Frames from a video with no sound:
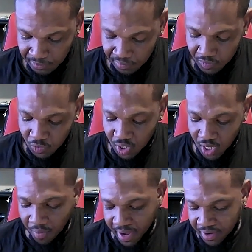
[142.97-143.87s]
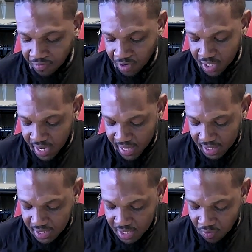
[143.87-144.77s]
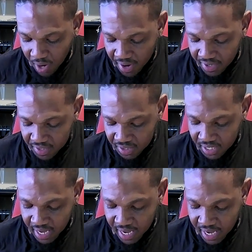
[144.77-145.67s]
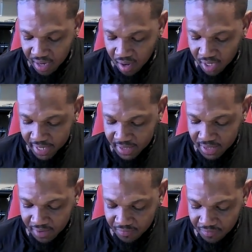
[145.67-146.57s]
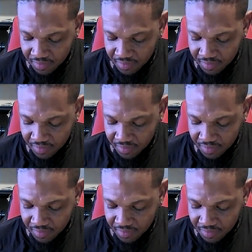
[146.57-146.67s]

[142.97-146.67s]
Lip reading: so that way I can run the LED wires and all that stuff.